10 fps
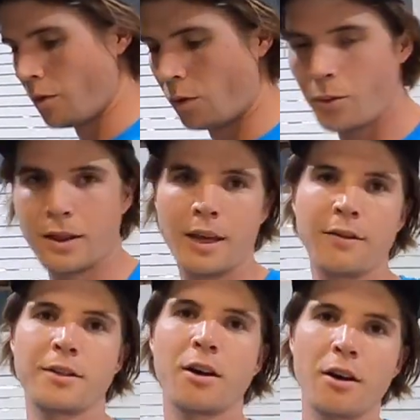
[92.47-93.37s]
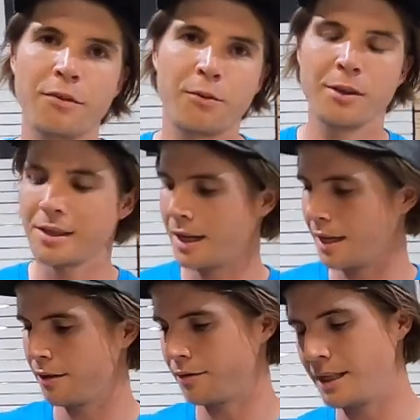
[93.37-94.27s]
where we left off was I
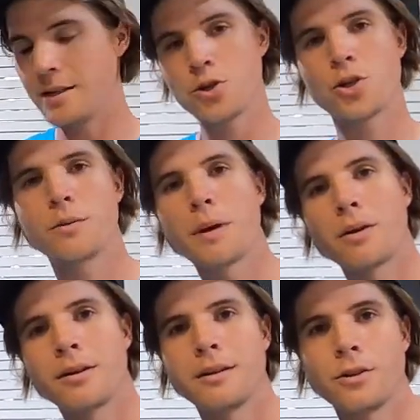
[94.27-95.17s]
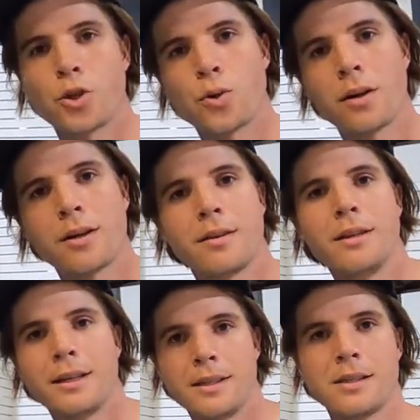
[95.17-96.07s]
have the engine mounted in the truck,
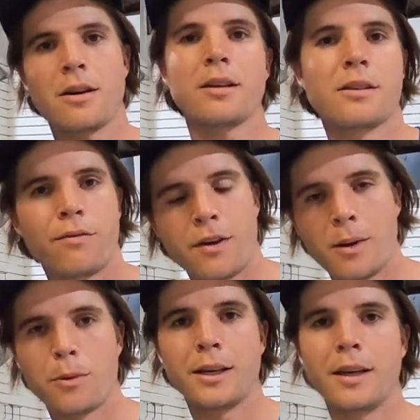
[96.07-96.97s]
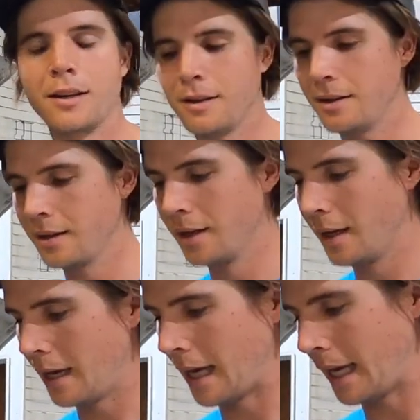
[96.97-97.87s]
the exhaust fabricated,
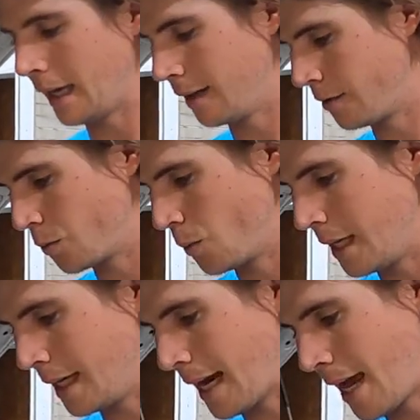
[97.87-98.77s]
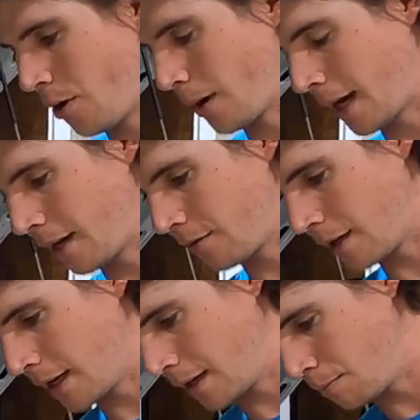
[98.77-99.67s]
and we now have
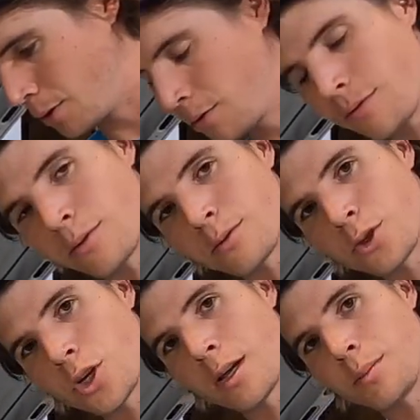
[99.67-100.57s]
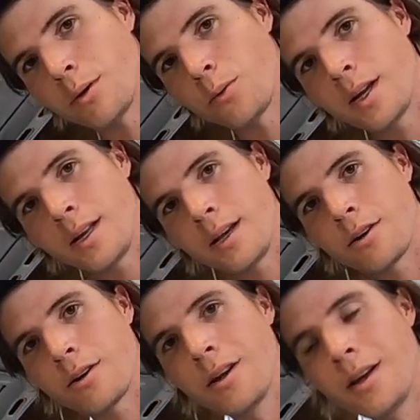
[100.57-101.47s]
a beautiful Champion
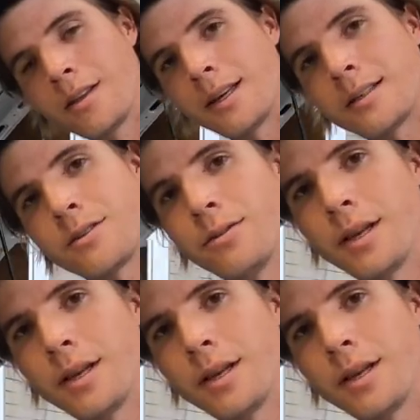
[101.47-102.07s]
radiator thanks to